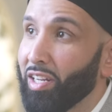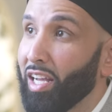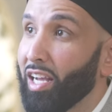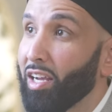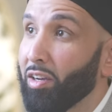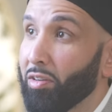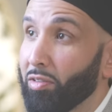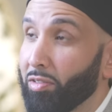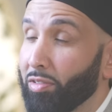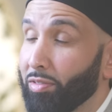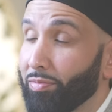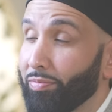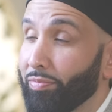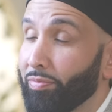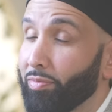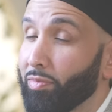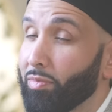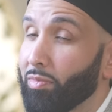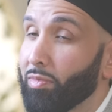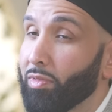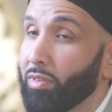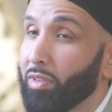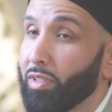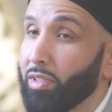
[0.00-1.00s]
now,
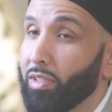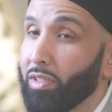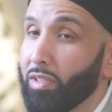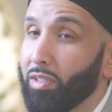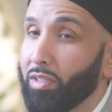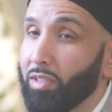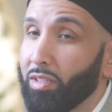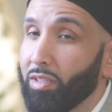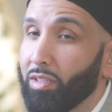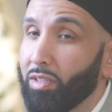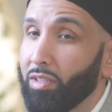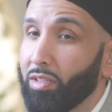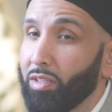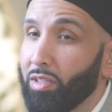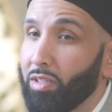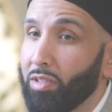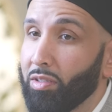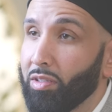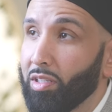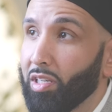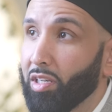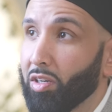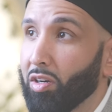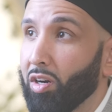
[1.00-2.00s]

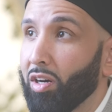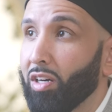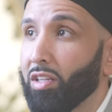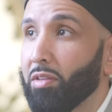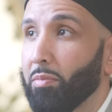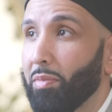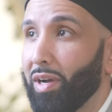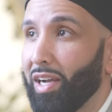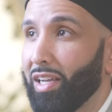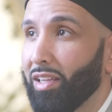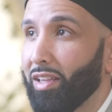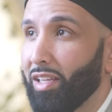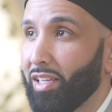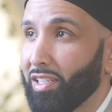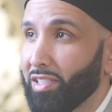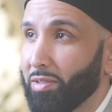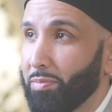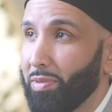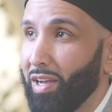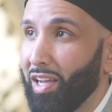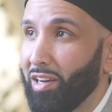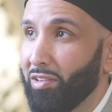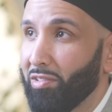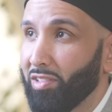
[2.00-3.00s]
you get called by Allah
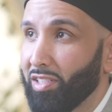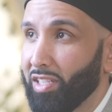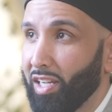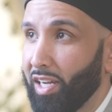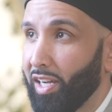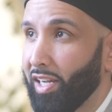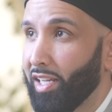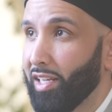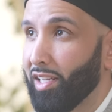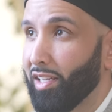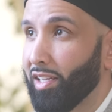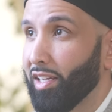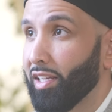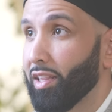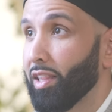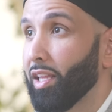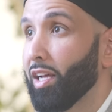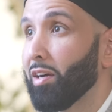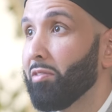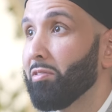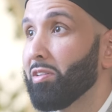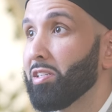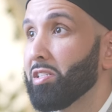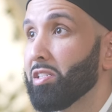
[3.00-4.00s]
subhanahu wa ta'ala.
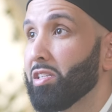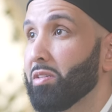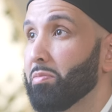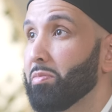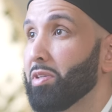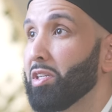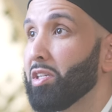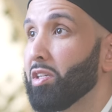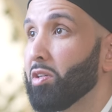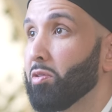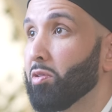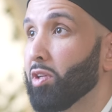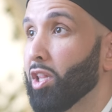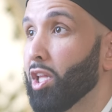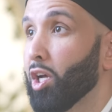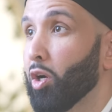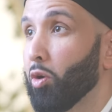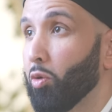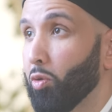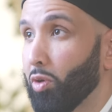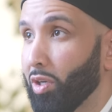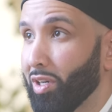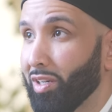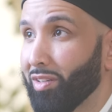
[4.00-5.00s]
Allah wants to meet you
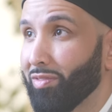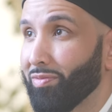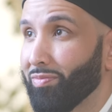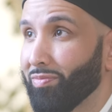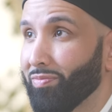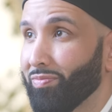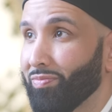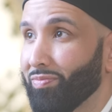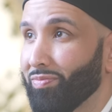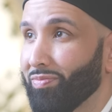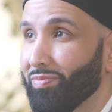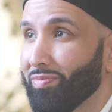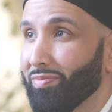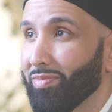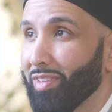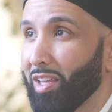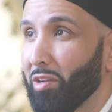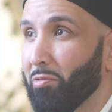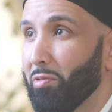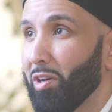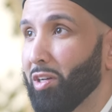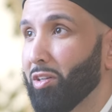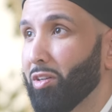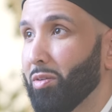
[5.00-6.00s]
alone,
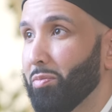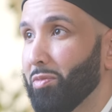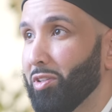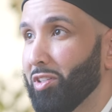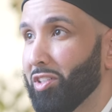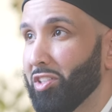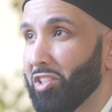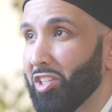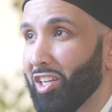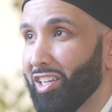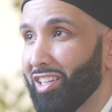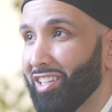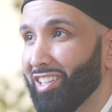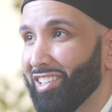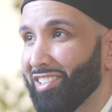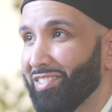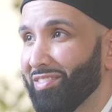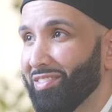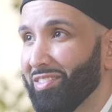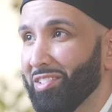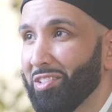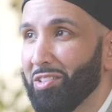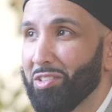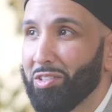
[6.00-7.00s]
welcome you to Jannah.
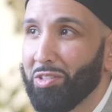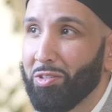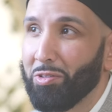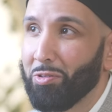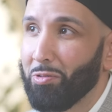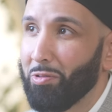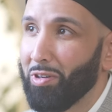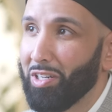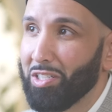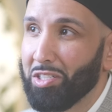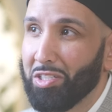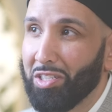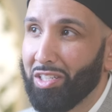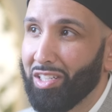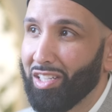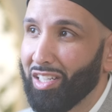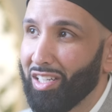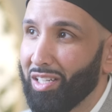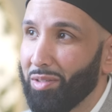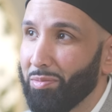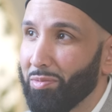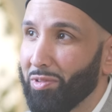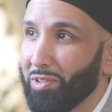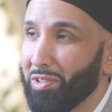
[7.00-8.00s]
There's no questioning
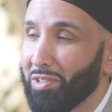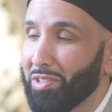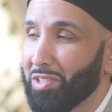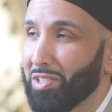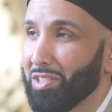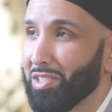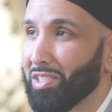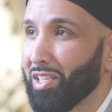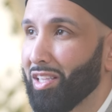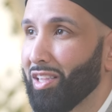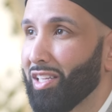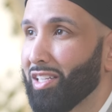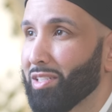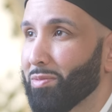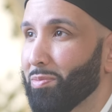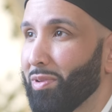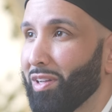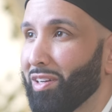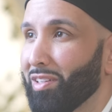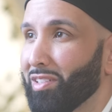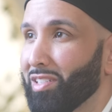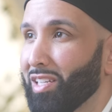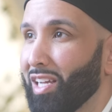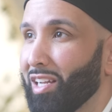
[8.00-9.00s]
anymore. It's just Allah
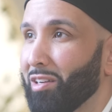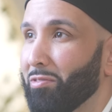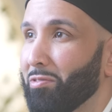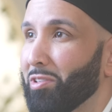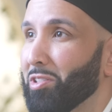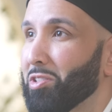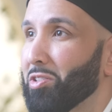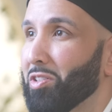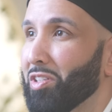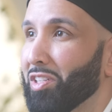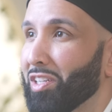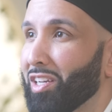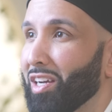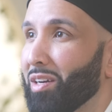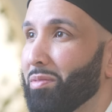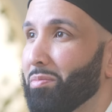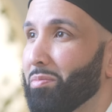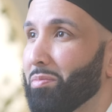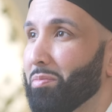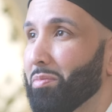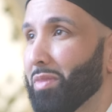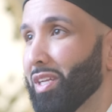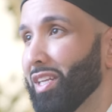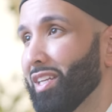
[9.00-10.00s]
subhanahu wa ta'ala wants you to
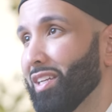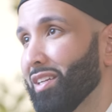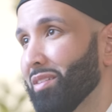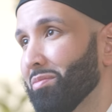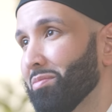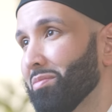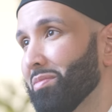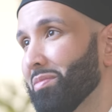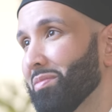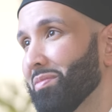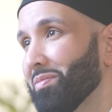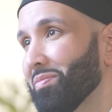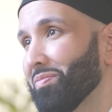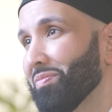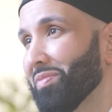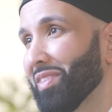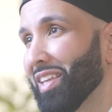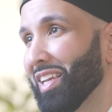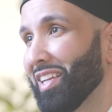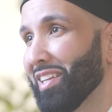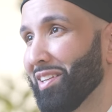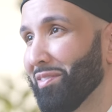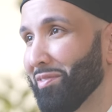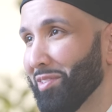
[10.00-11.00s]
come meet Him
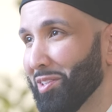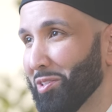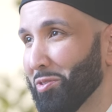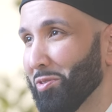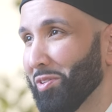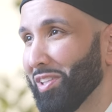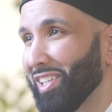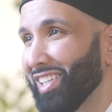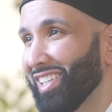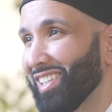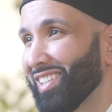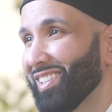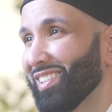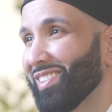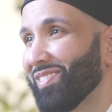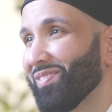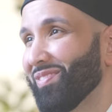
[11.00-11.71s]
individually